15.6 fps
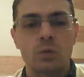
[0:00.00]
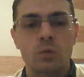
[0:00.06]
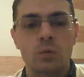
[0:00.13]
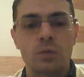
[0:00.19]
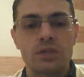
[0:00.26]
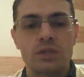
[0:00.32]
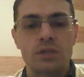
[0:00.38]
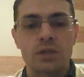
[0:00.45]

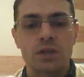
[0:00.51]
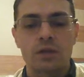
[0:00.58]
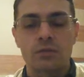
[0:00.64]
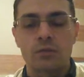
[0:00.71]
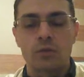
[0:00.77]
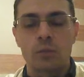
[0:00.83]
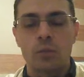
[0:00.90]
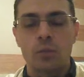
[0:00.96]
with the
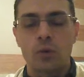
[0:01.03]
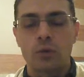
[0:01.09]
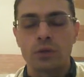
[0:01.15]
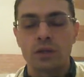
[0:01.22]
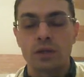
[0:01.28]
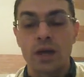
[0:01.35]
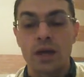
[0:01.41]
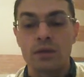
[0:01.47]
f4 pawn
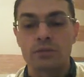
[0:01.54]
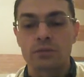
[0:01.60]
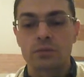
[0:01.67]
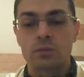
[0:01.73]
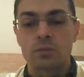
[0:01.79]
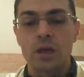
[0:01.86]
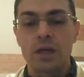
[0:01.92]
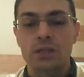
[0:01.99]
alive,
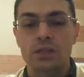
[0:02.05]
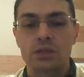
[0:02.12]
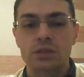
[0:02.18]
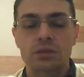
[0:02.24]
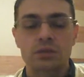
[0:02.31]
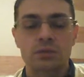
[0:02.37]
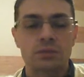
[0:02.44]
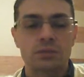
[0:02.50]
white
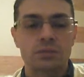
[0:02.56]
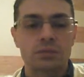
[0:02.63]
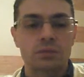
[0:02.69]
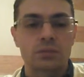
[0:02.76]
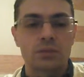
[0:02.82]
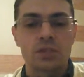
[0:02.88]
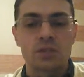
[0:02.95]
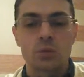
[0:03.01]

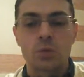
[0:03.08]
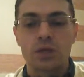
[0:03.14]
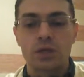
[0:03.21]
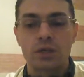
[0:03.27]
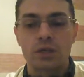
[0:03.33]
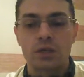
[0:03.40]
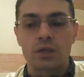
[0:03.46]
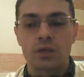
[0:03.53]
is
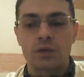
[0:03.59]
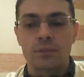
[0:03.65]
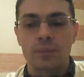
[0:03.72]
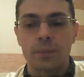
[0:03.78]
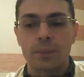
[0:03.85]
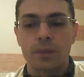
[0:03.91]
winning here.